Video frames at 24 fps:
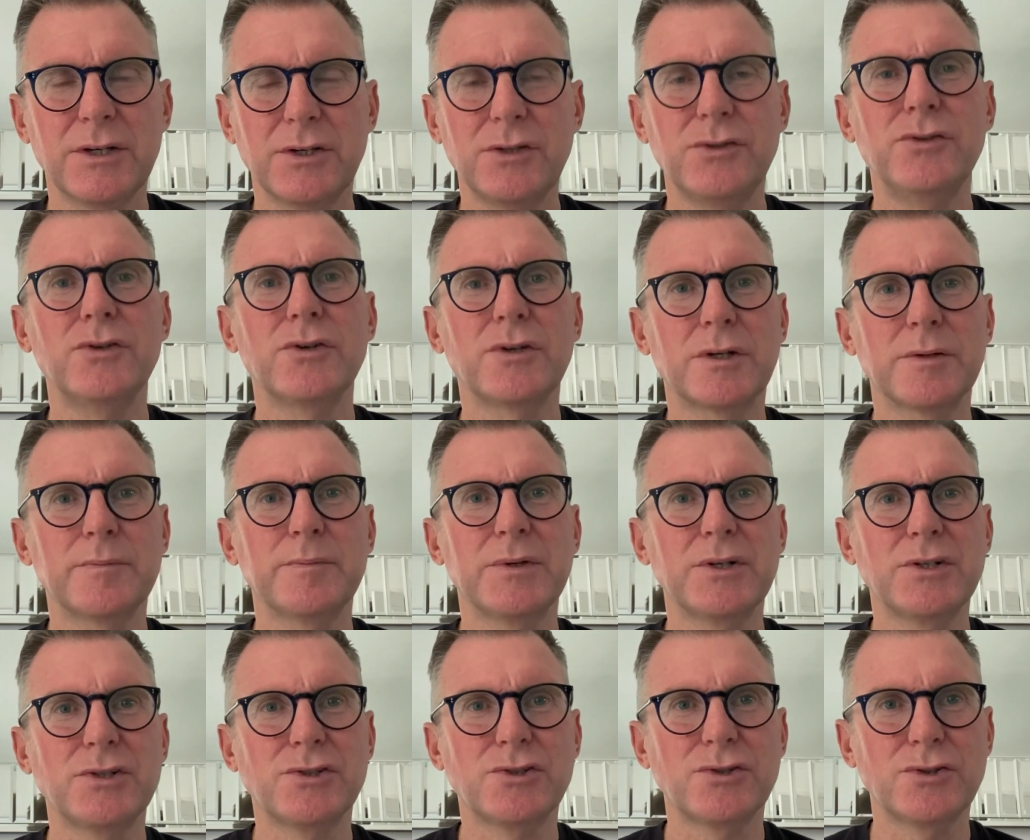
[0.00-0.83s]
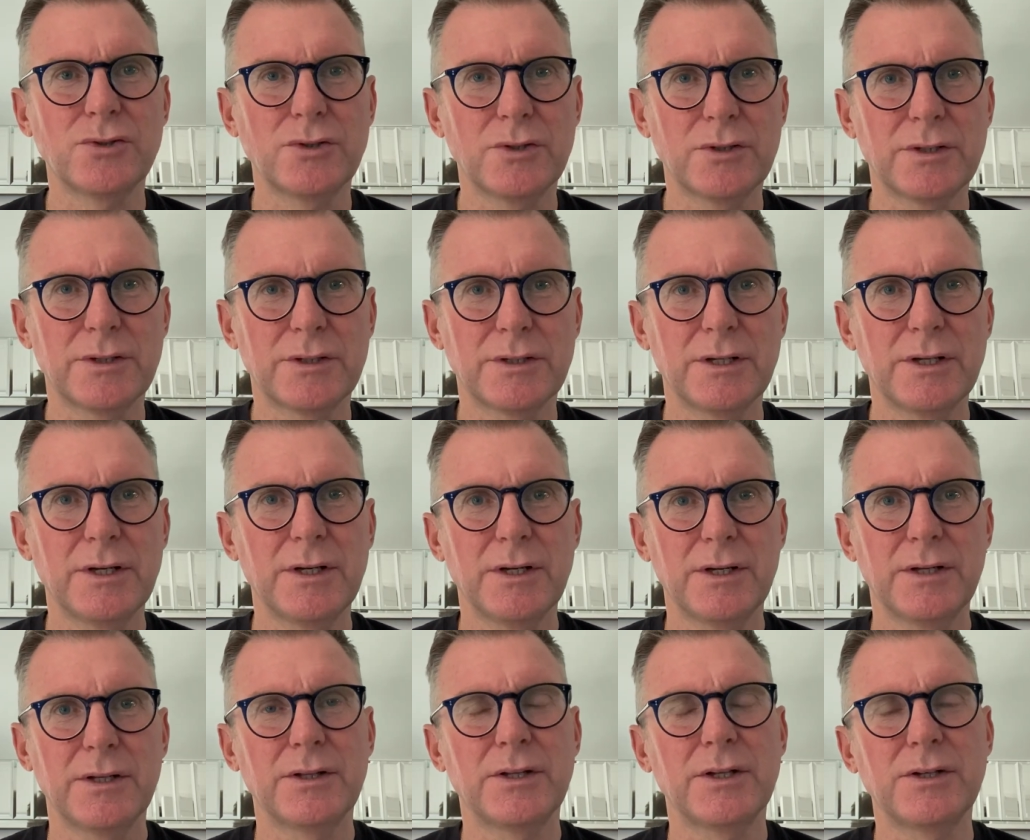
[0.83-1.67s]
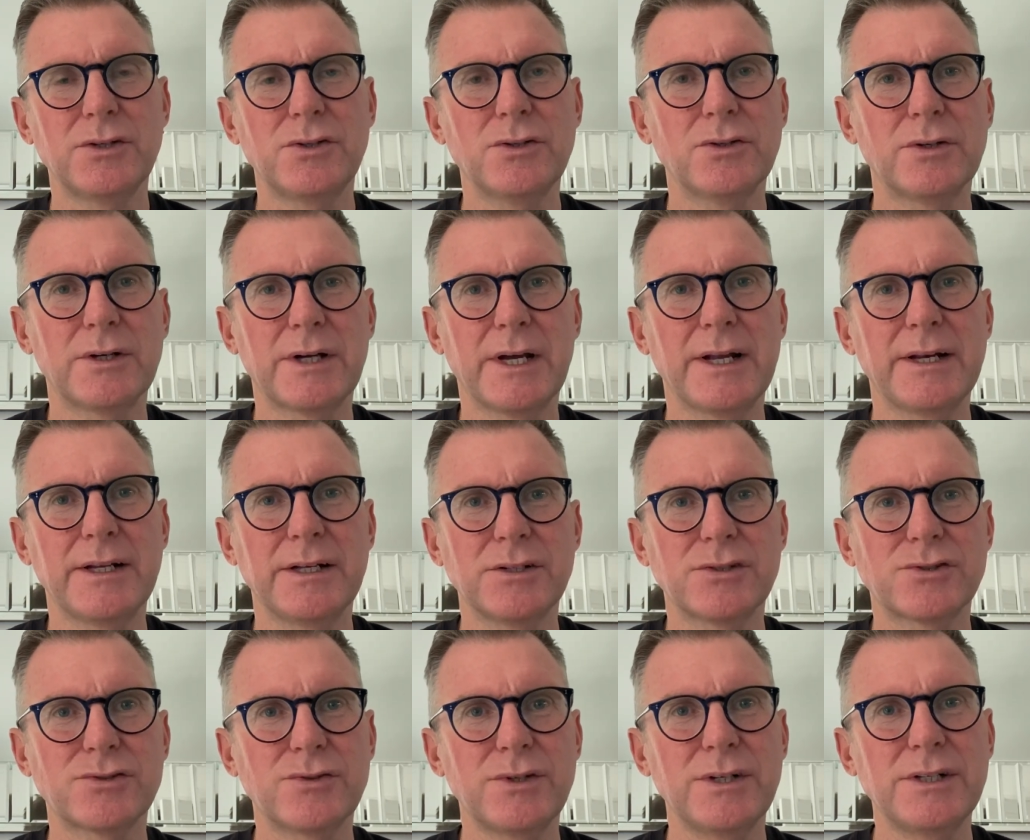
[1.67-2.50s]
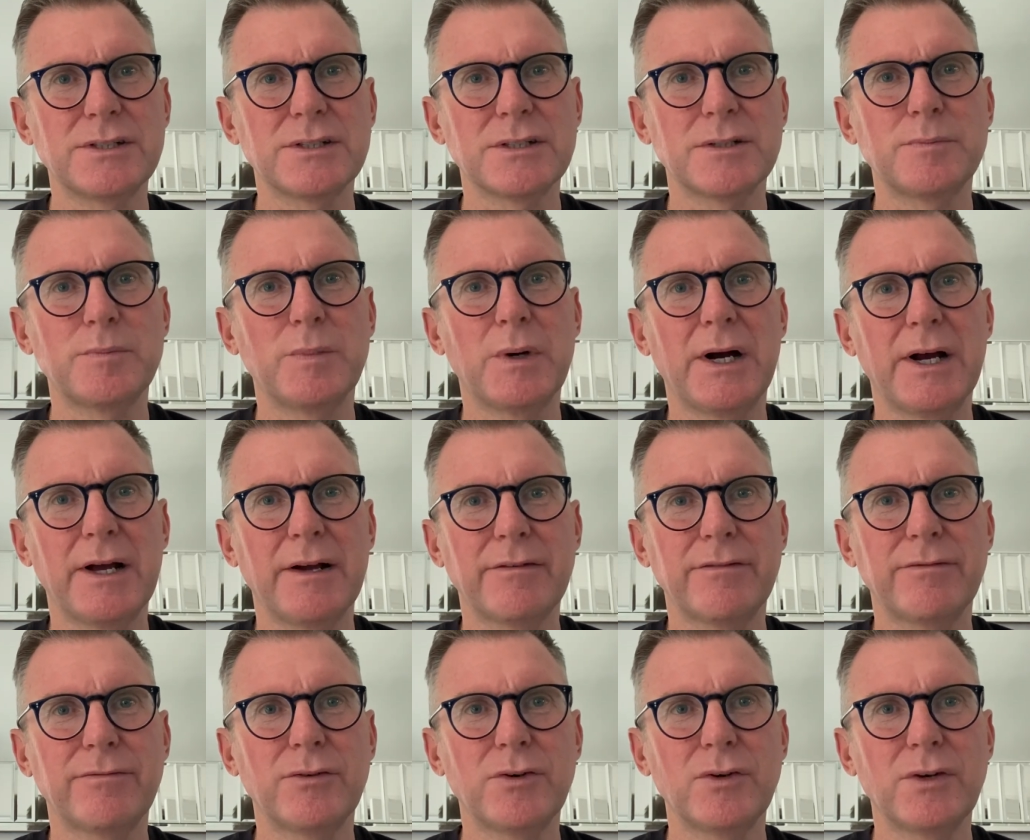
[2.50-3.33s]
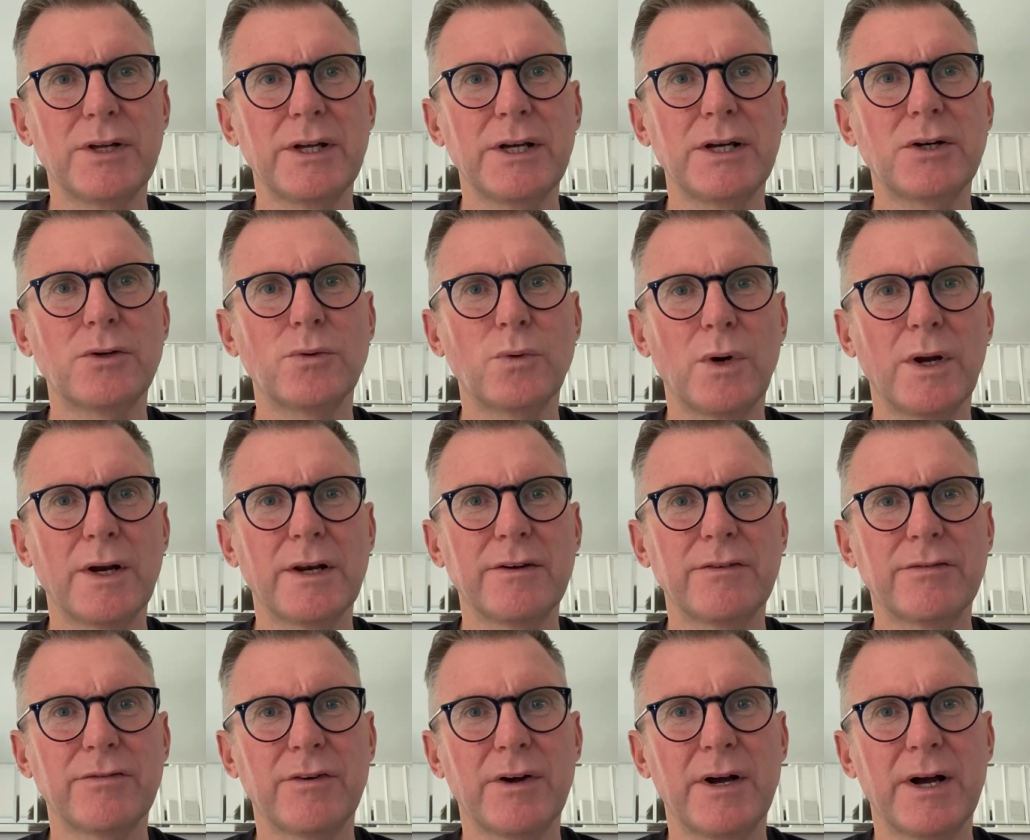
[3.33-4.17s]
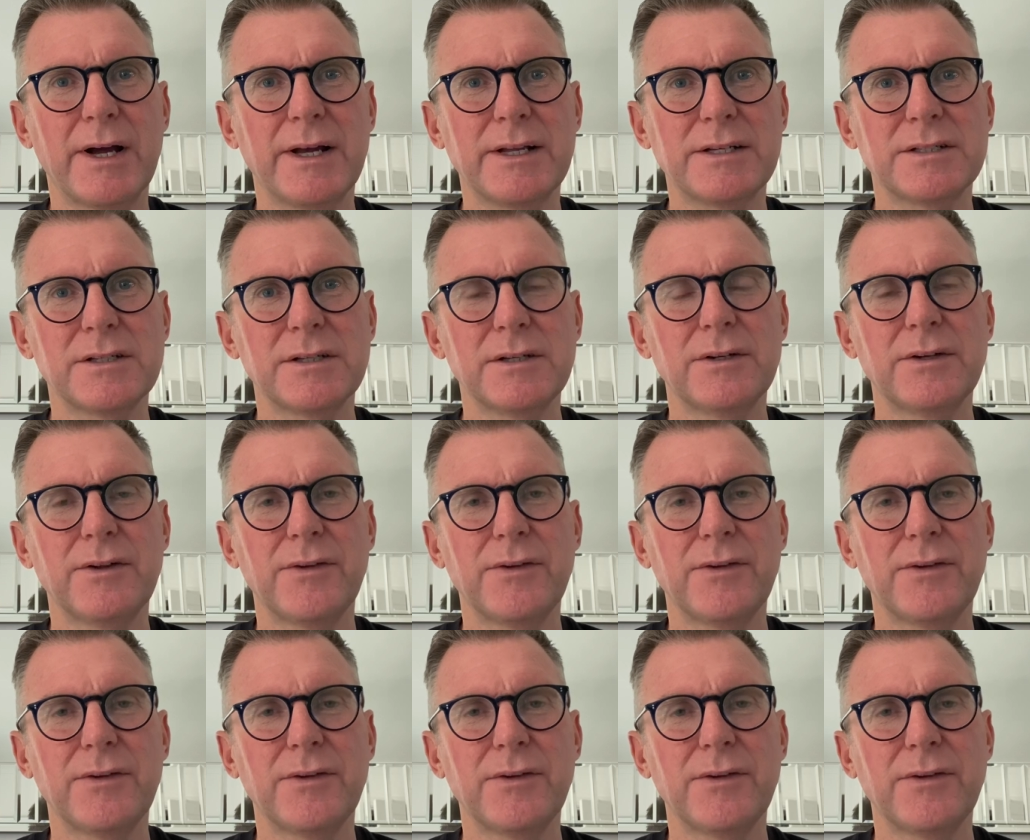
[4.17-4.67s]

you can be sure that you're getting treated by a fully qualified